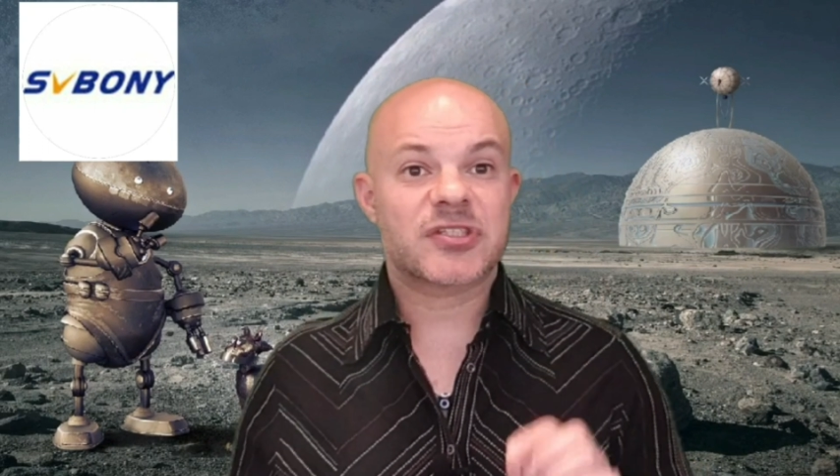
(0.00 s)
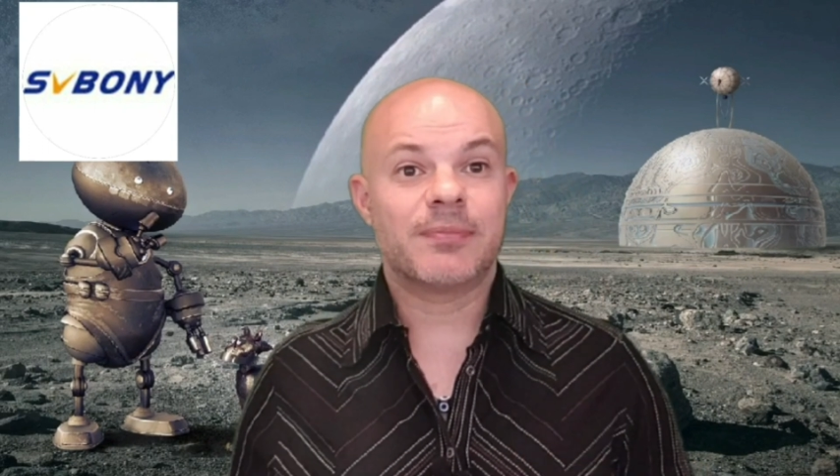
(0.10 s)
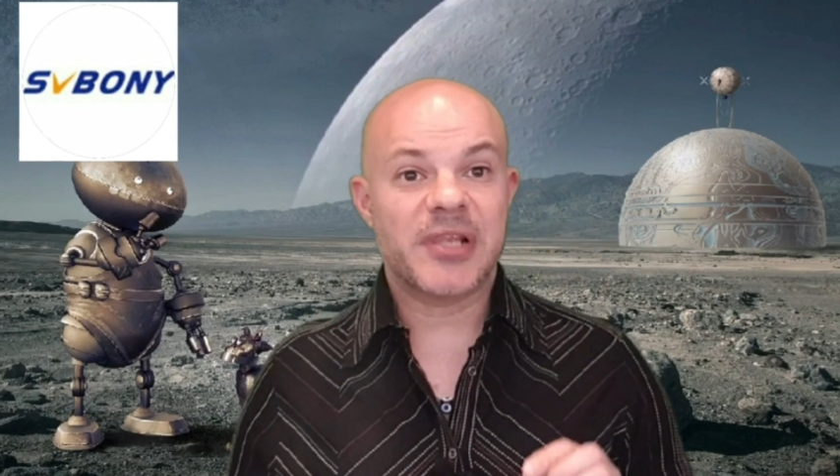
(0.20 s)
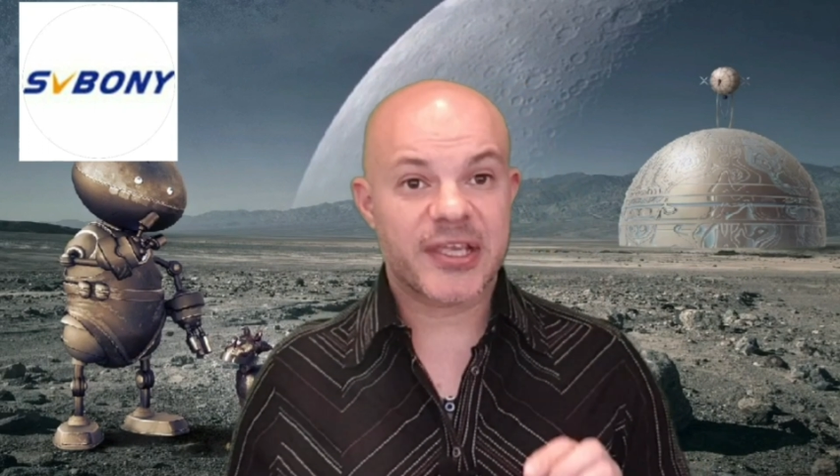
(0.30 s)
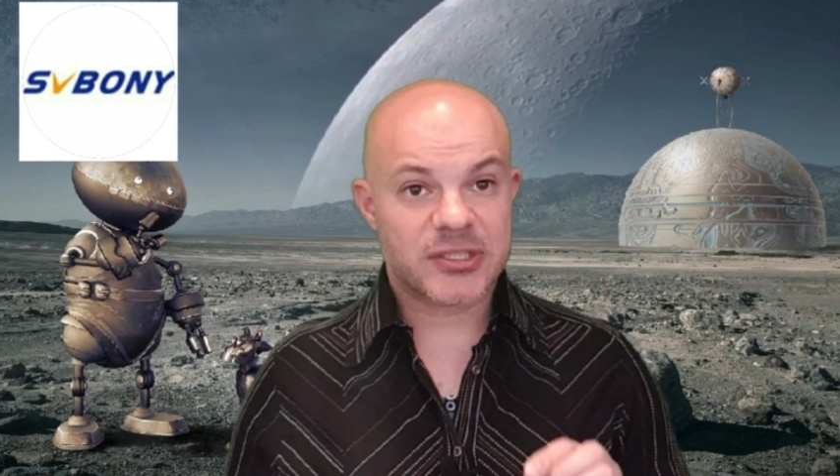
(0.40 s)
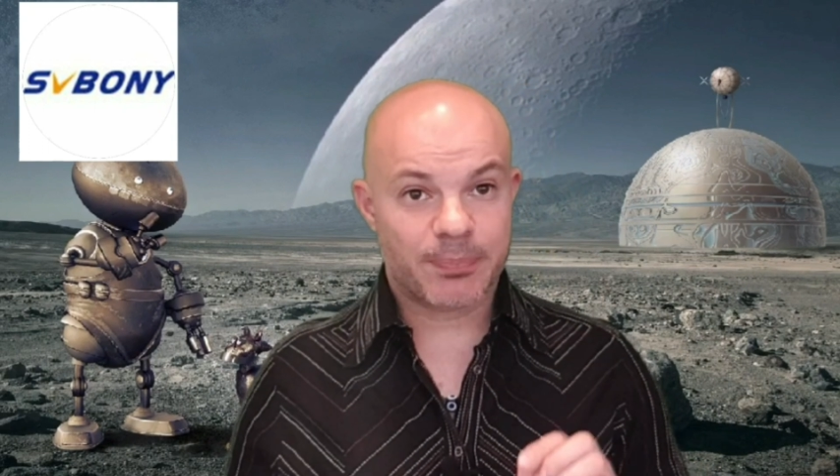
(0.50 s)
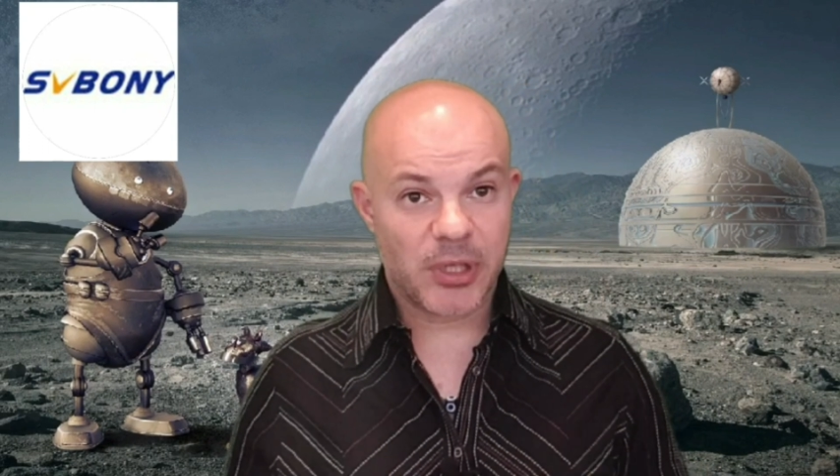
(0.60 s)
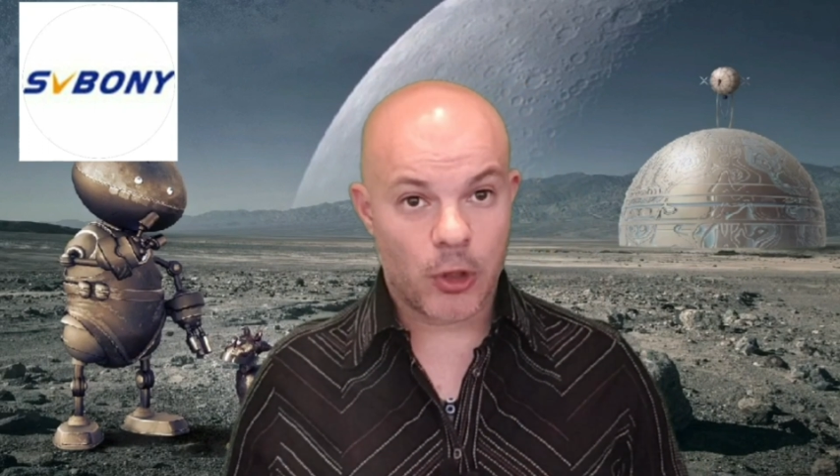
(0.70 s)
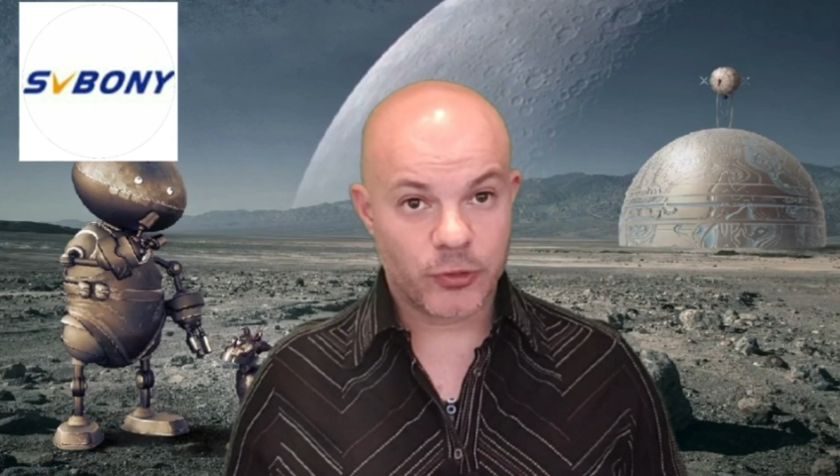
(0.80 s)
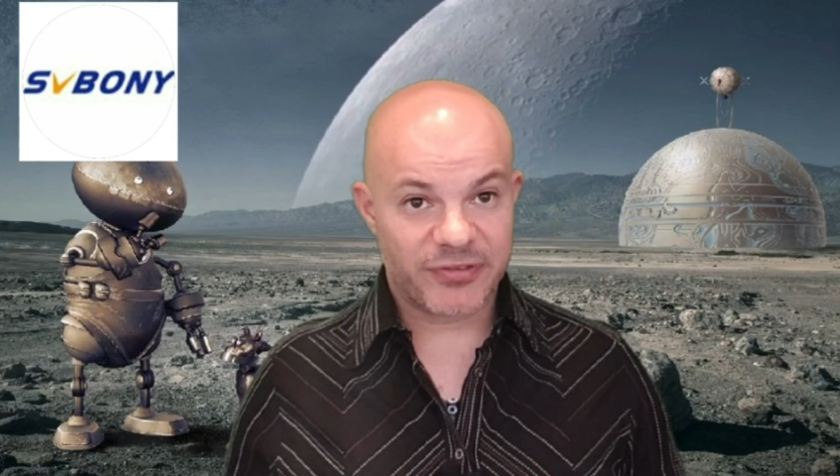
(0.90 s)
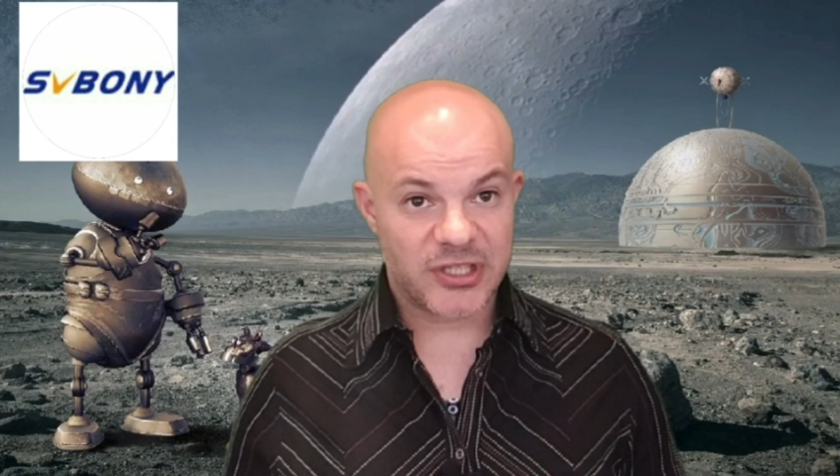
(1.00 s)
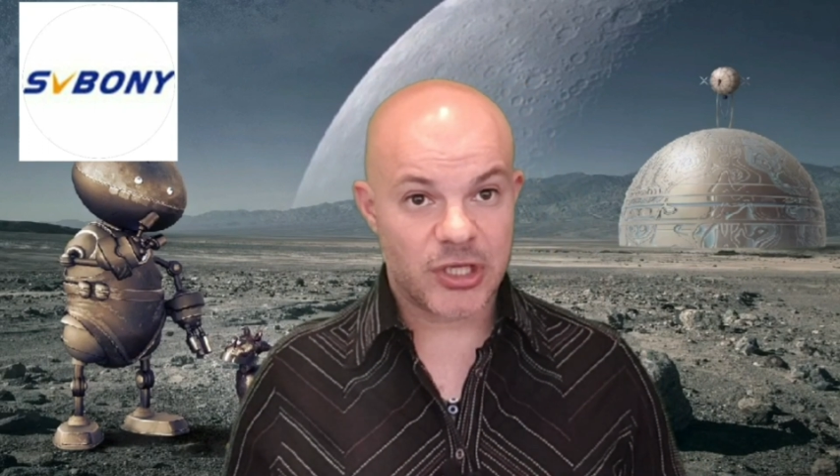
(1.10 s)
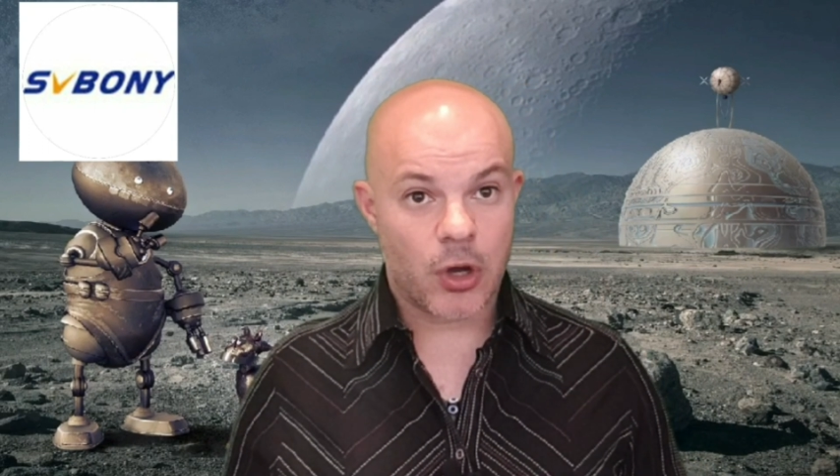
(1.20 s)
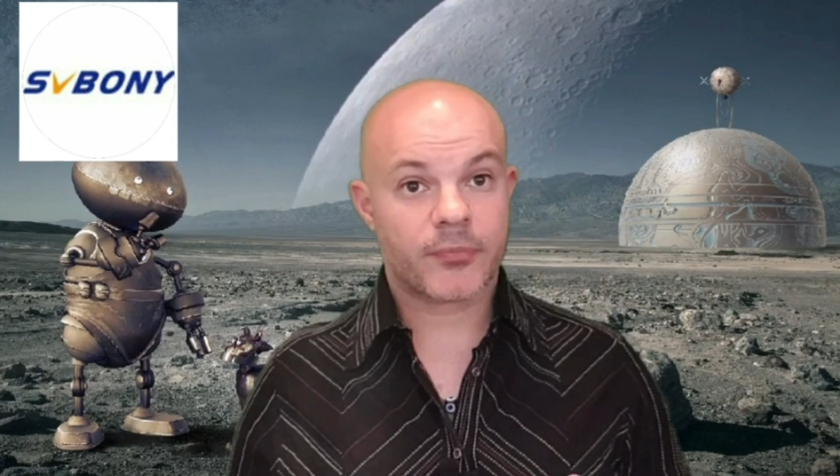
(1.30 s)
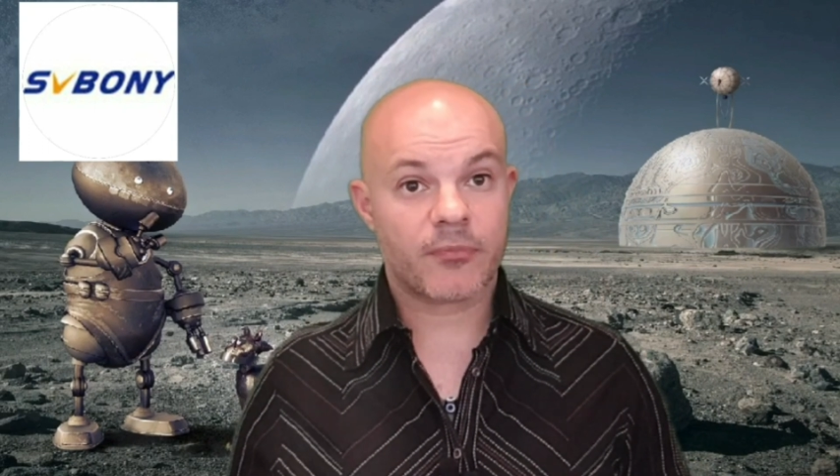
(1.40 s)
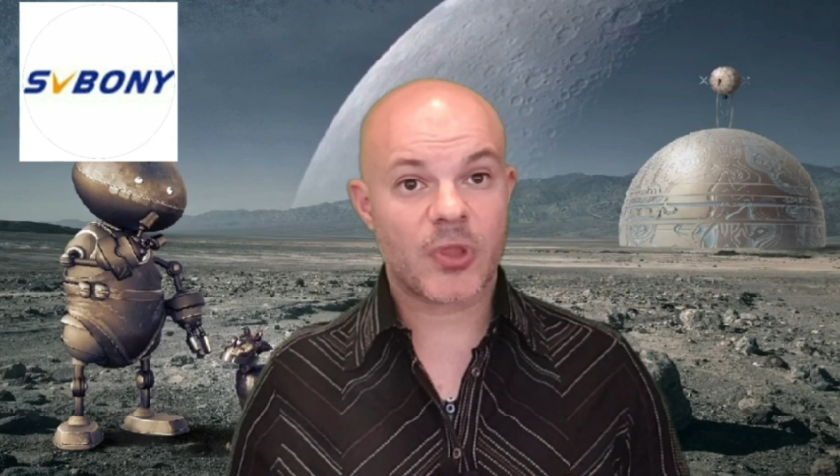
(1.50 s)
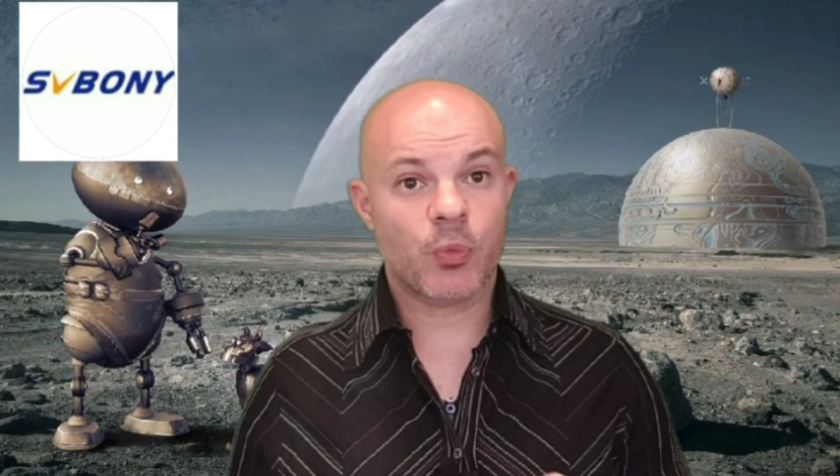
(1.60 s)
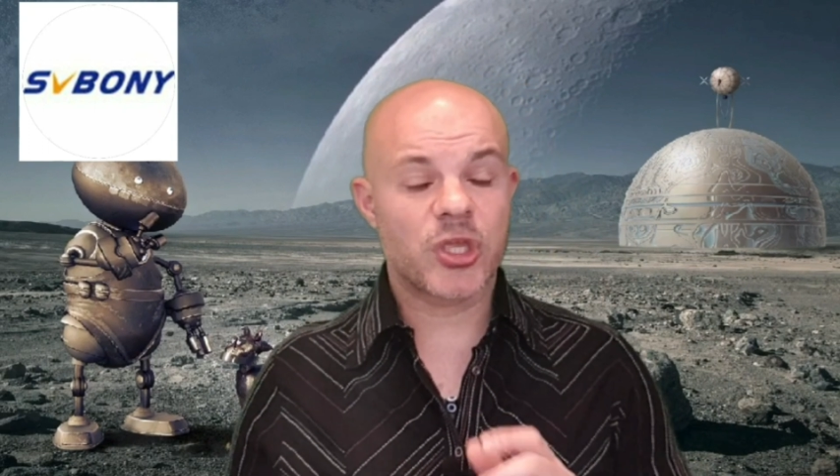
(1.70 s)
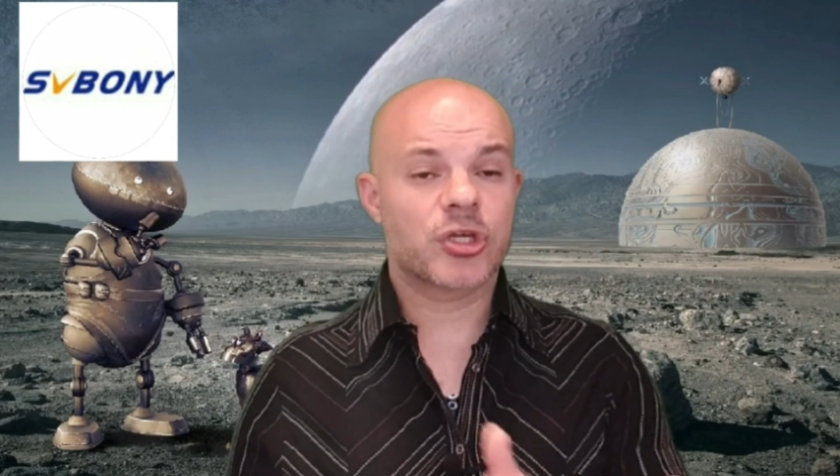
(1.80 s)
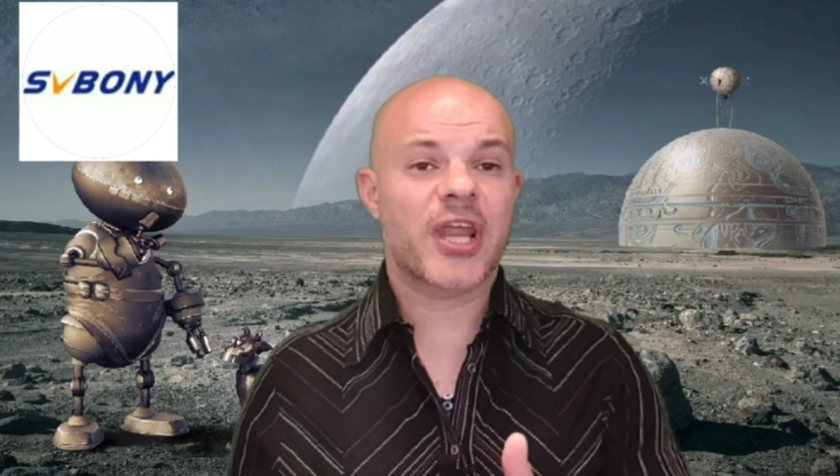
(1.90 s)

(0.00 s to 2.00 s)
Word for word: I've left some links below the video